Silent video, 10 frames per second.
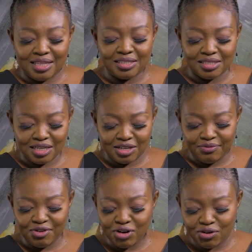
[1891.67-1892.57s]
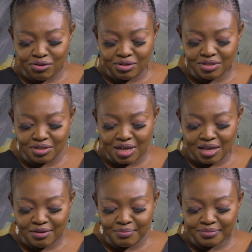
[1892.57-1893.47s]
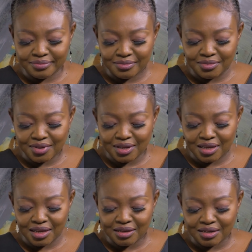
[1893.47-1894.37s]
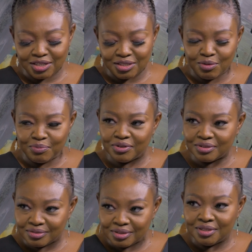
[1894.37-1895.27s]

That's a very good example.